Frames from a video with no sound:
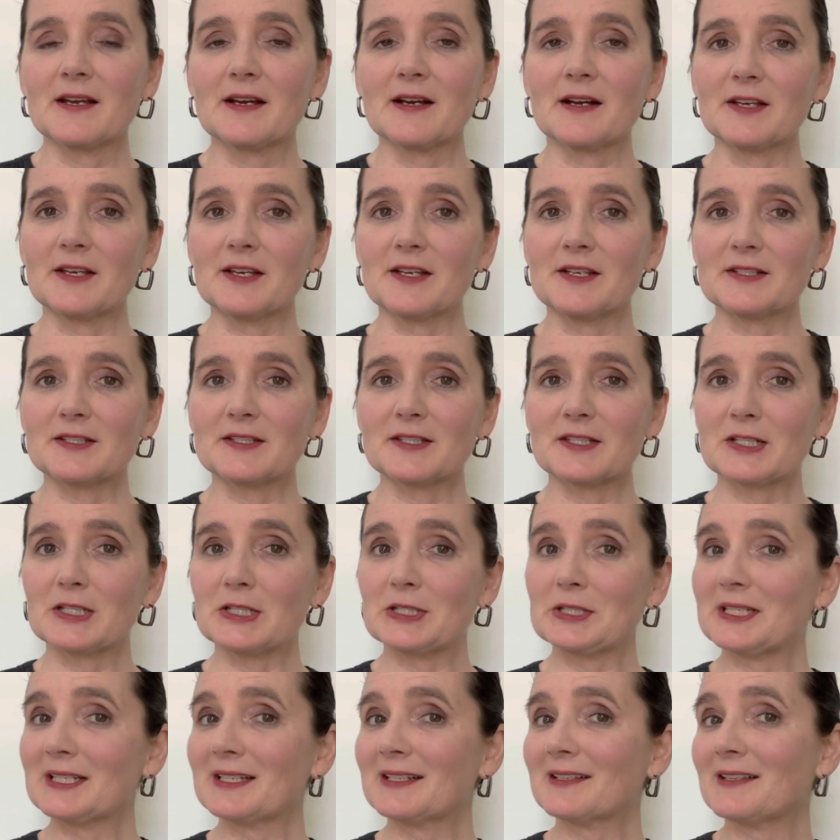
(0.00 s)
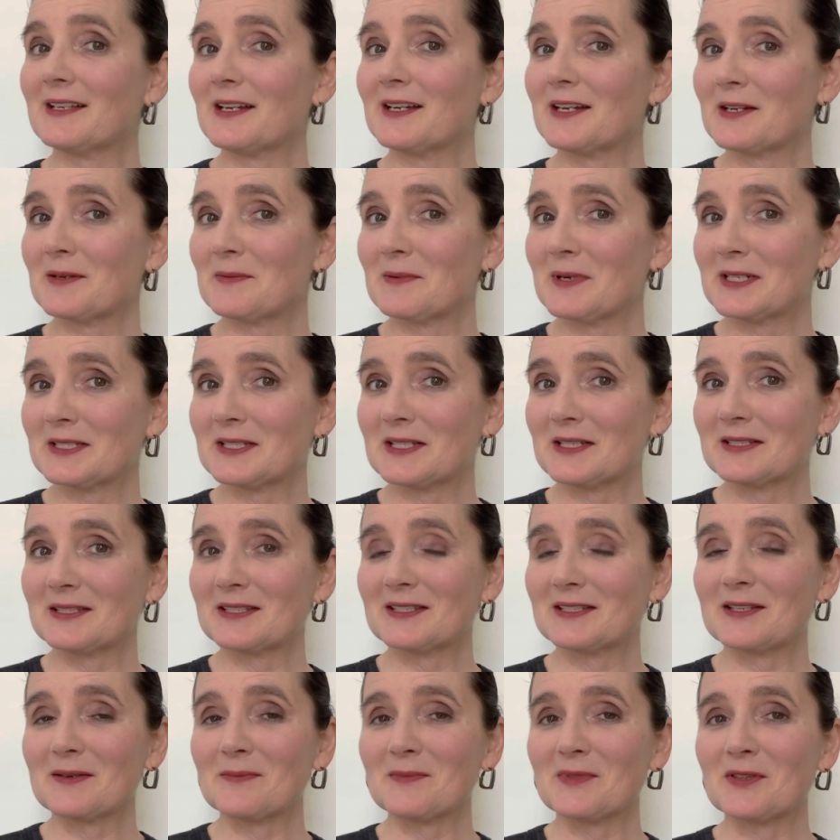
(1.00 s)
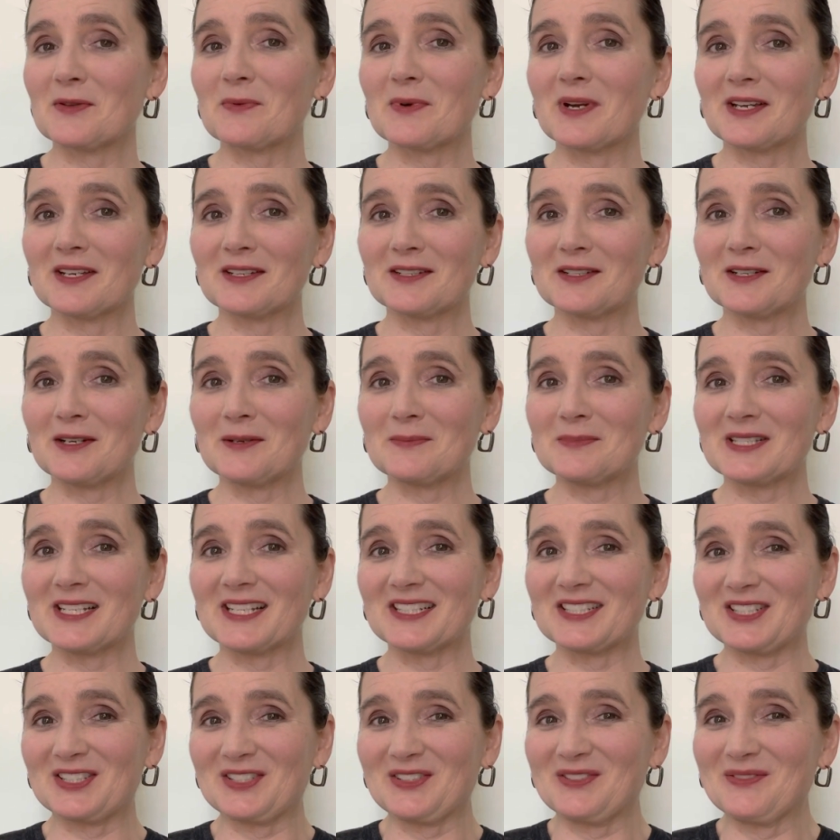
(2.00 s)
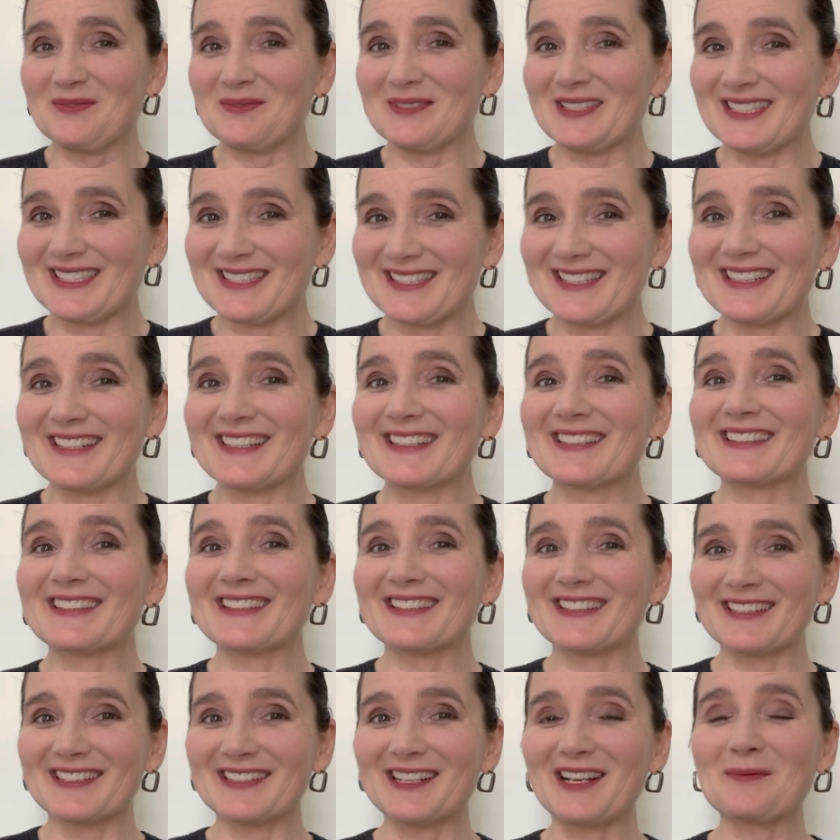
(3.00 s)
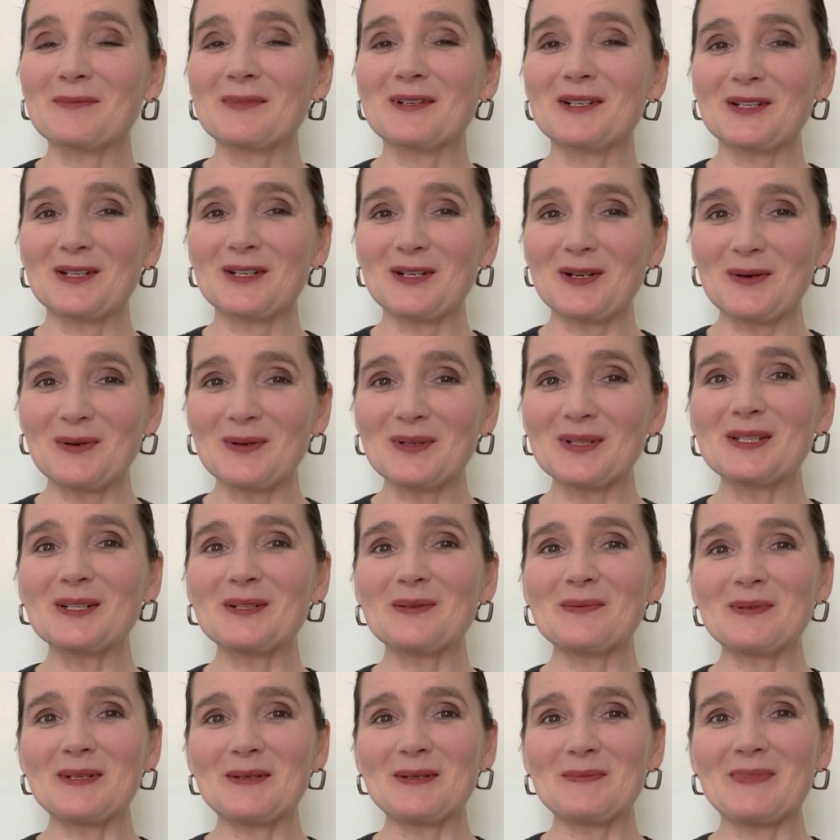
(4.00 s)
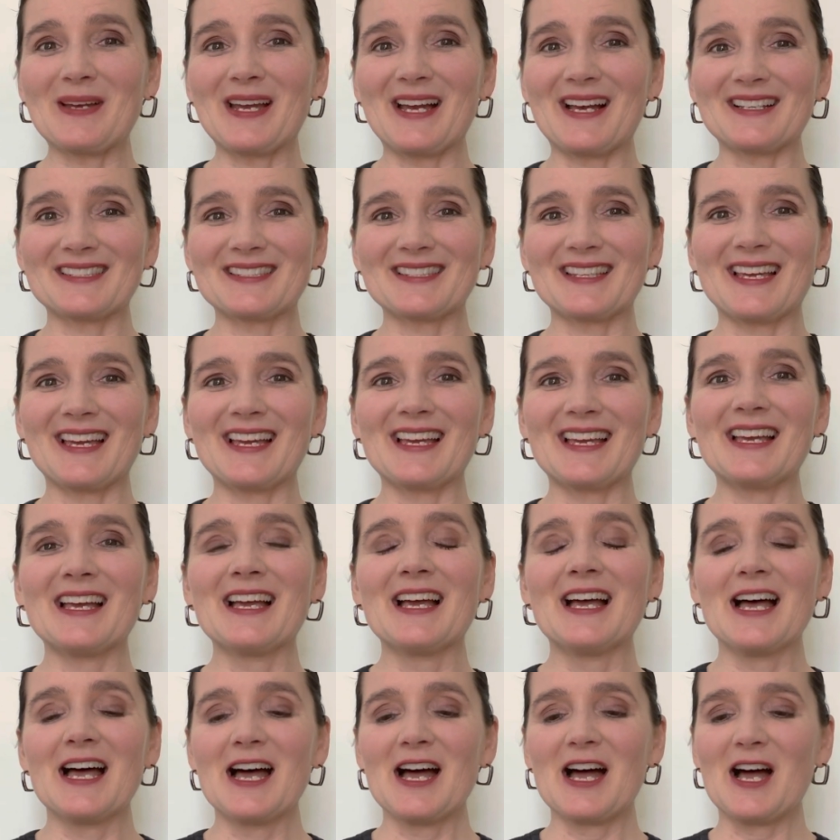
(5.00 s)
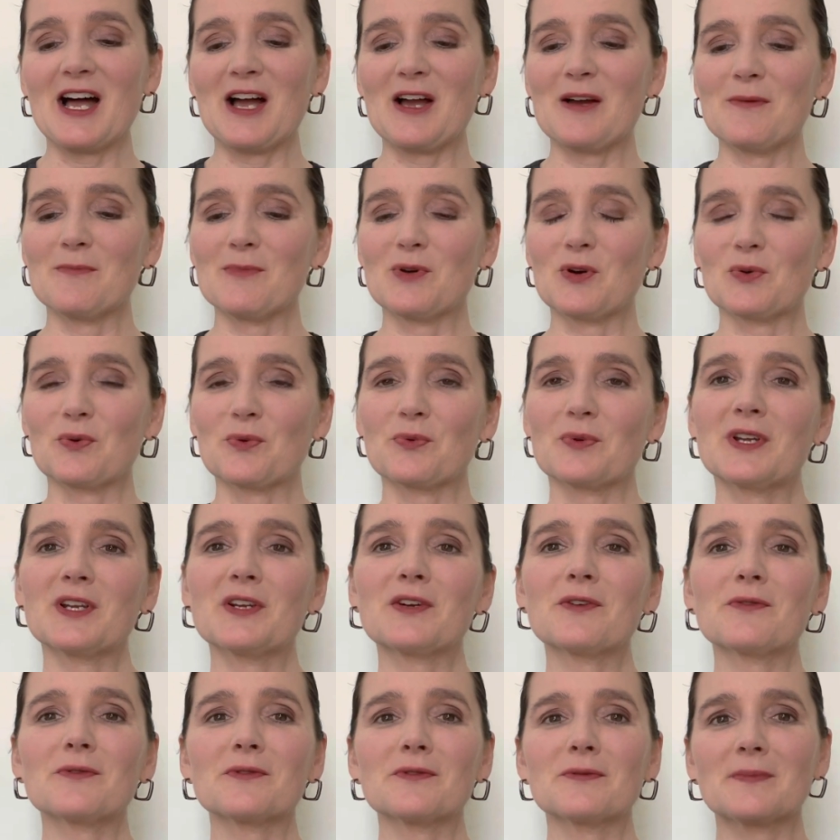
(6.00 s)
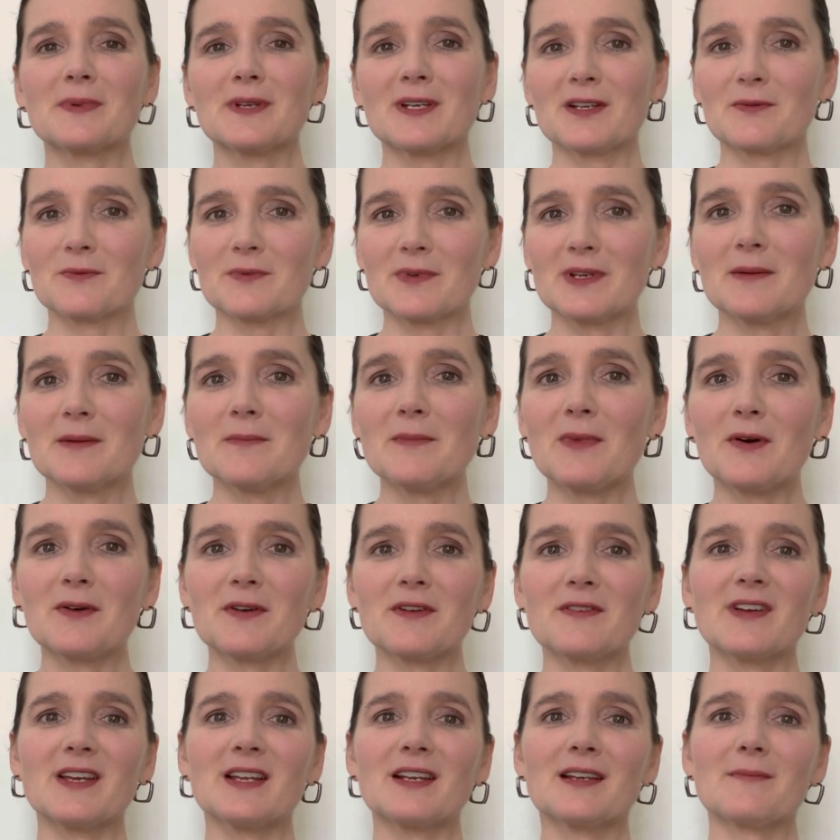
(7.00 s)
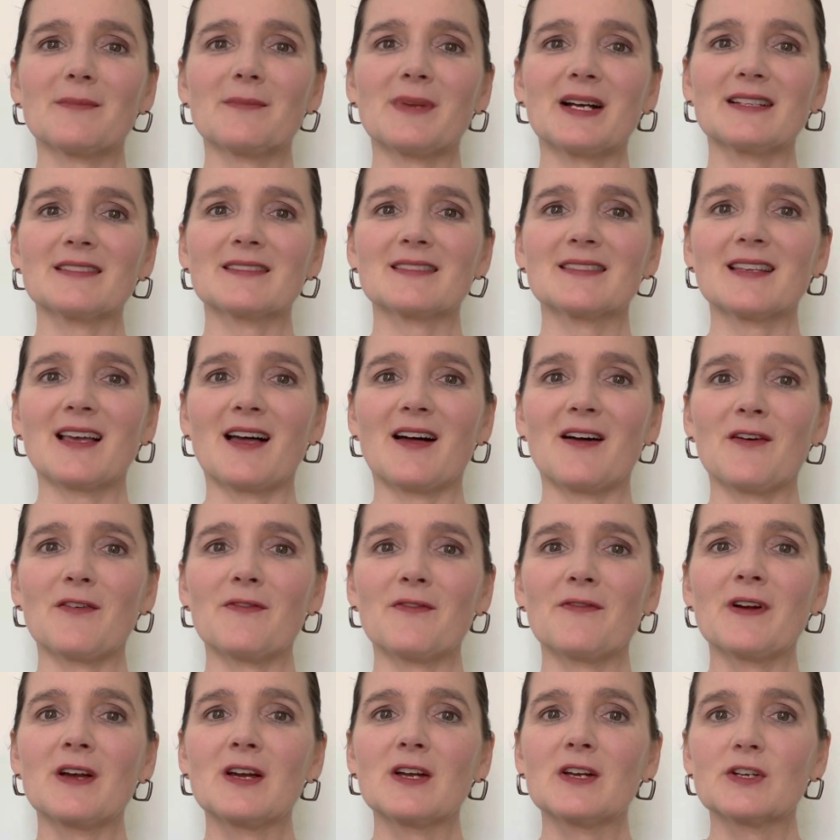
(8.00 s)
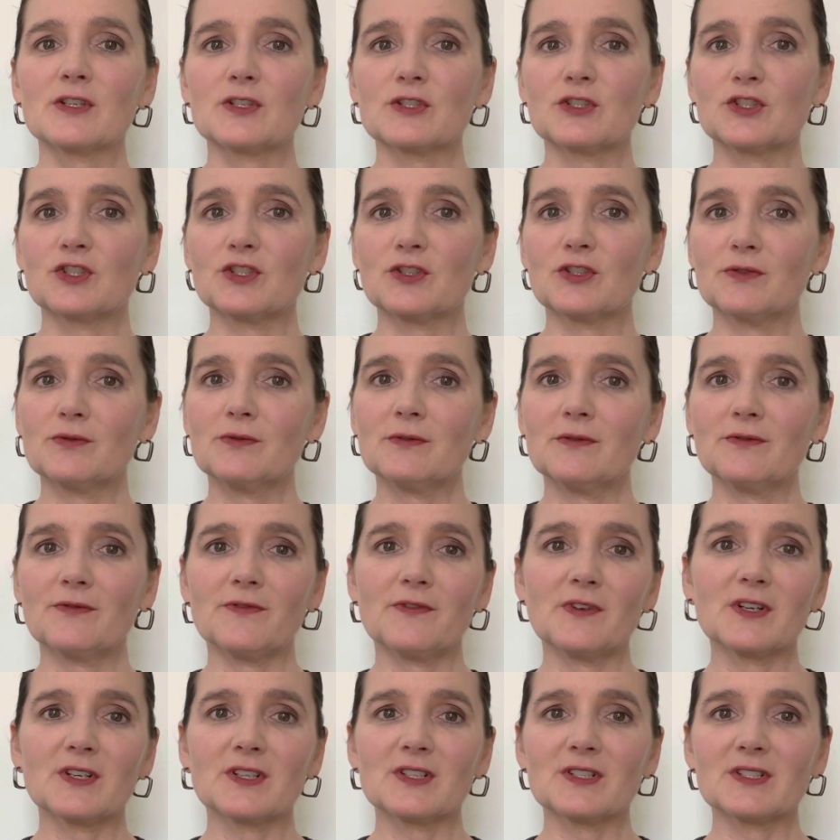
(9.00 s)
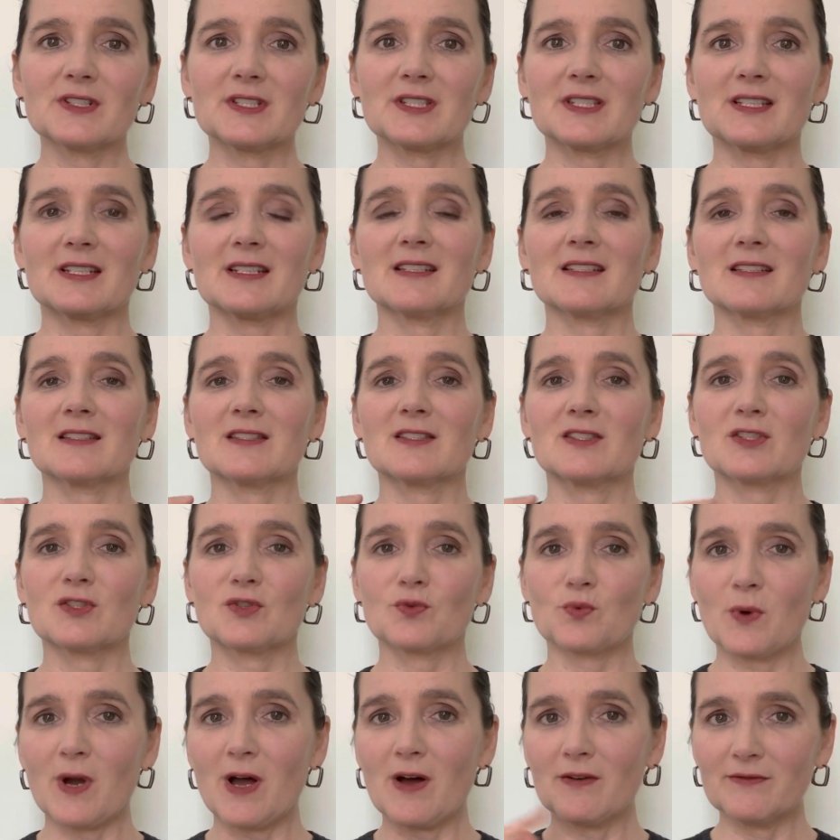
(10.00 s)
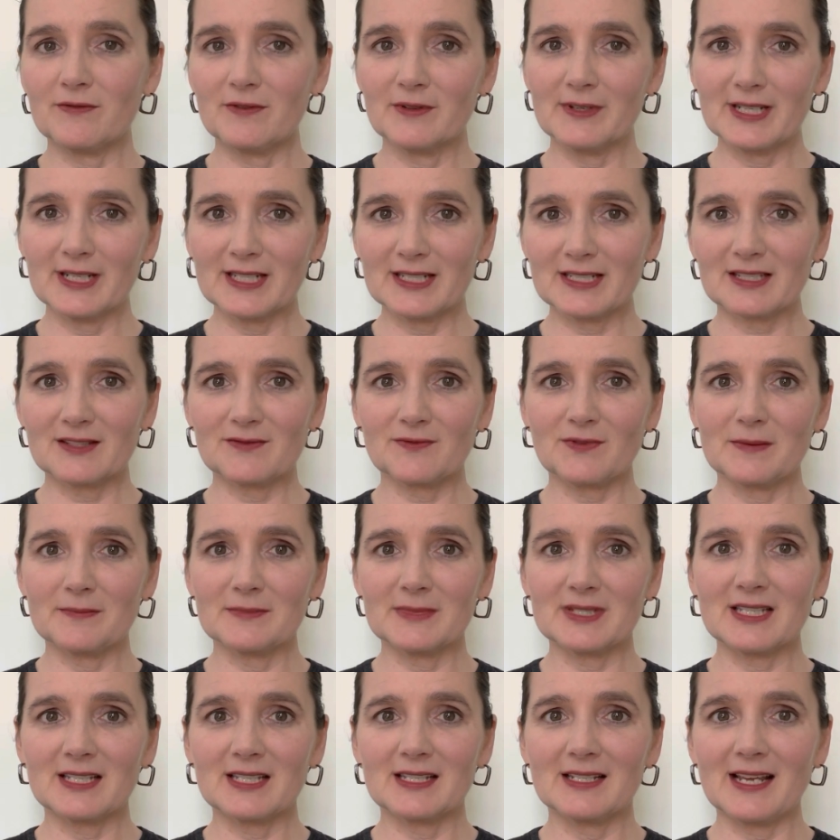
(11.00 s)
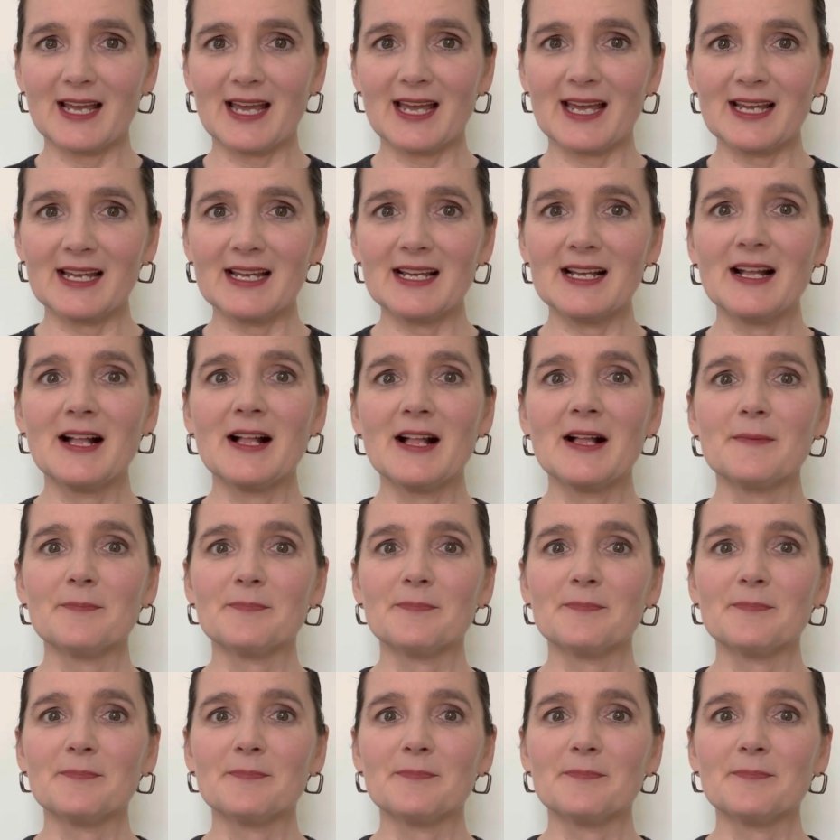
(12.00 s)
It's looking like, based on some of the weigh-in updates you've been seeing, that I'm gonna go a little bit past that. I'm regrouping, remotivating myself. June 1st is 12 weeks from today.